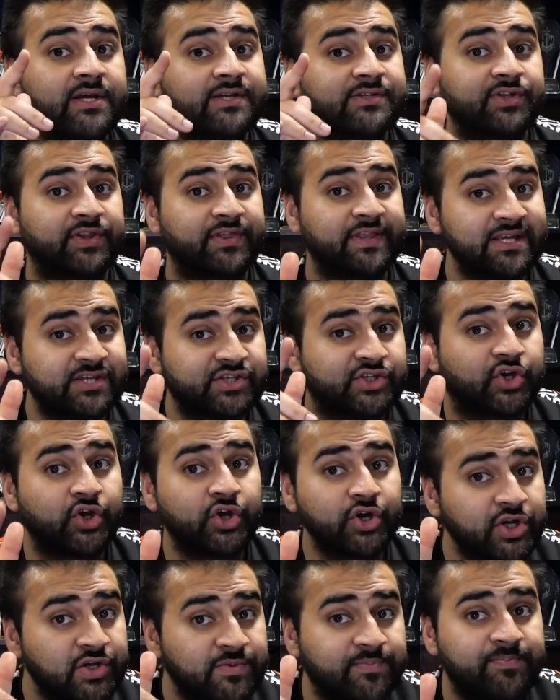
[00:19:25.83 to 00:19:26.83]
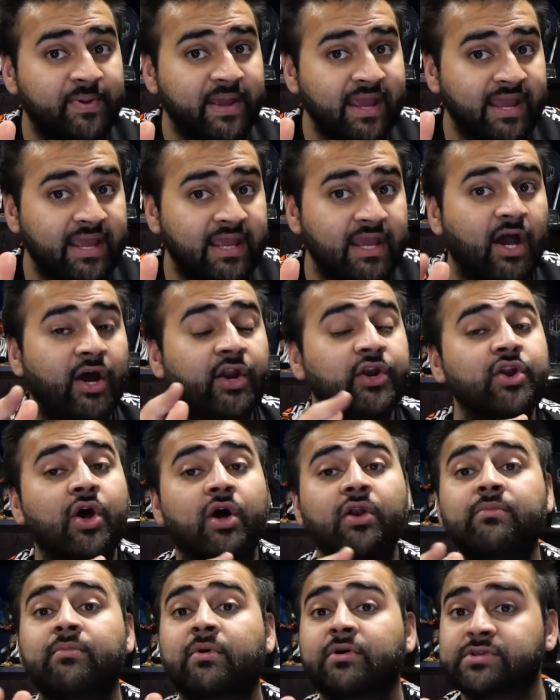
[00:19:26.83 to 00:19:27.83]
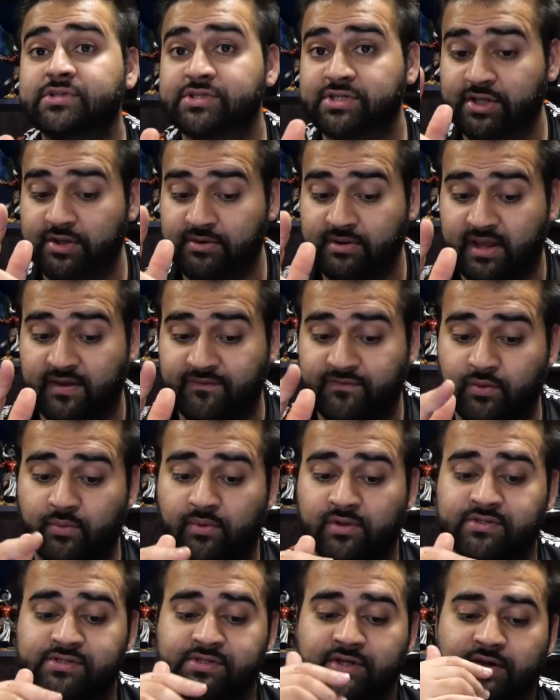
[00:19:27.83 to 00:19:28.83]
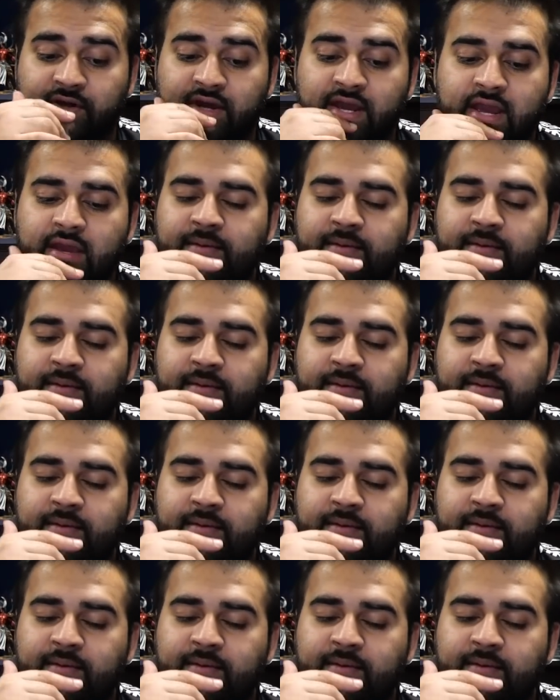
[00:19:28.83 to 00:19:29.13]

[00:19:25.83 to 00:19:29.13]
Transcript: So this could be a non-monster unit if you want to.